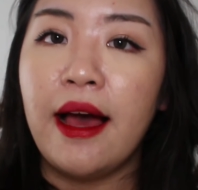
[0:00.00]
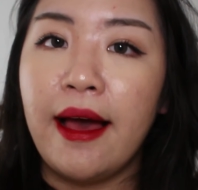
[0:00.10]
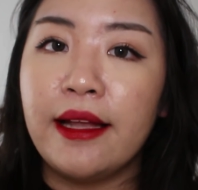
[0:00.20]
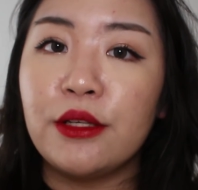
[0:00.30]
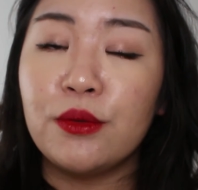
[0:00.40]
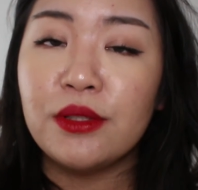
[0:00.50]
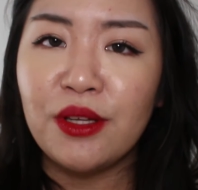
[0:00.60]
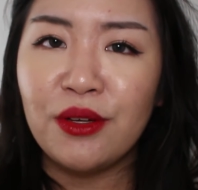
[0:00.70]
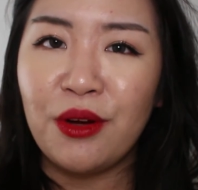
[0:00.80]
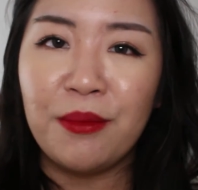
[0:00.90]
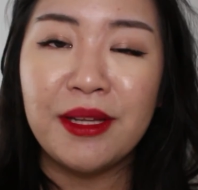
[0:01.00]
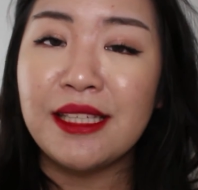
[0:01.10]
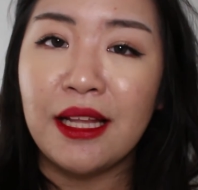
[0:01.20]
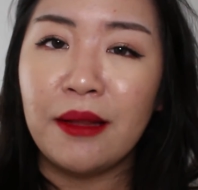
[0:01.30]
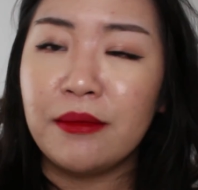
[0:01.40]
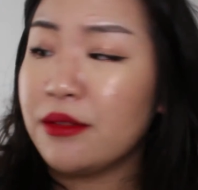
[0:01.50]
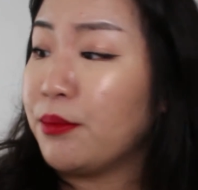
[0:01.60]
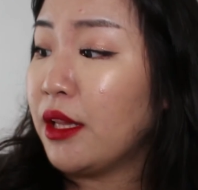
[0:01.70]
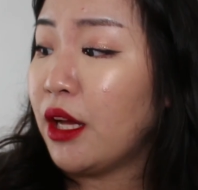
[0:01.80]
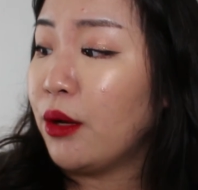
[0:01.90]
And also comment down
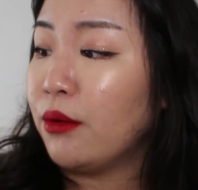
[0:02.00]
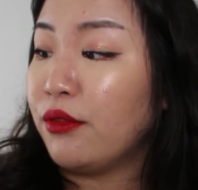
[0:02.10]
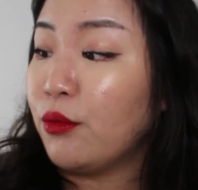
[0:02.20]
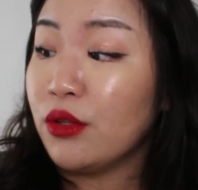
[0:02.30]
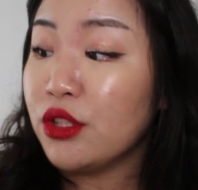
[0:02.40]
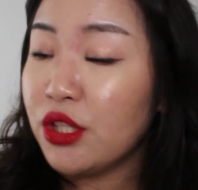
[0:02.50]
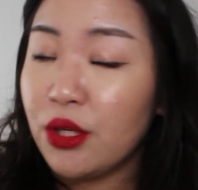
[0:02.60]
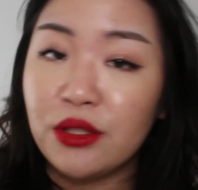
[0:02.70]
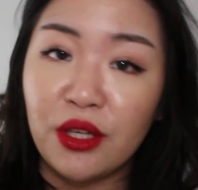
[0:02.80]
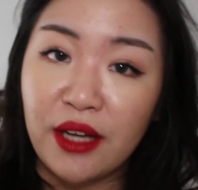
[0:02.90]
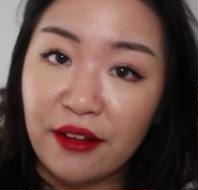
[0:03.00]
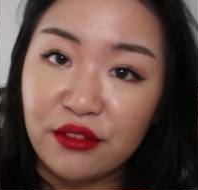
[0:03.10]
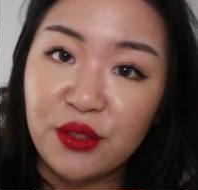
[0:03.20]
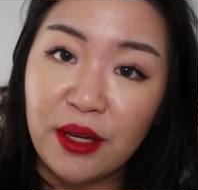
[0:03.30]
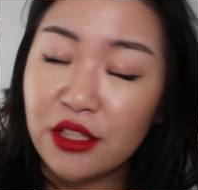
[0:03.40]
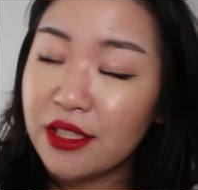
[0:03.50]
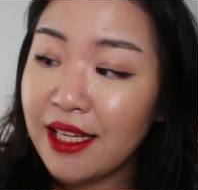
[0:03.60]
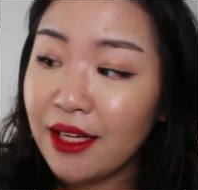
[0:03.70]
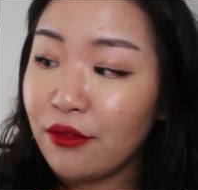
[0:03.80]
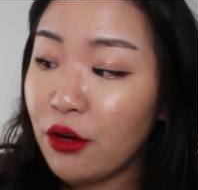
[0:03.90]
below if you want to. You don't have to
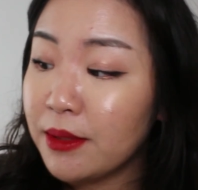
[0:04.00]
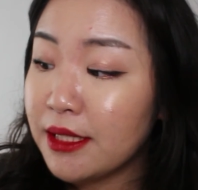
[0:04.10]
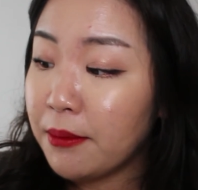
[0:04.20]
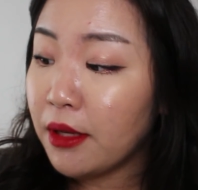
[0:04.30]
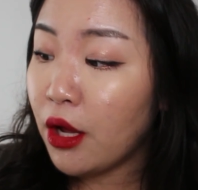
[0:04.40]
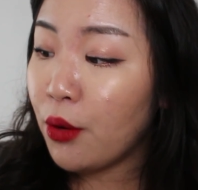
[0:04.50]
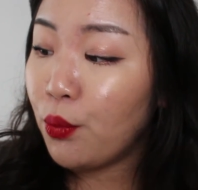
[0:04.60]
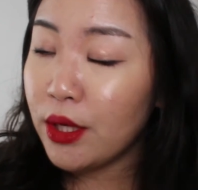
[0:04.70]
actually. Comment down below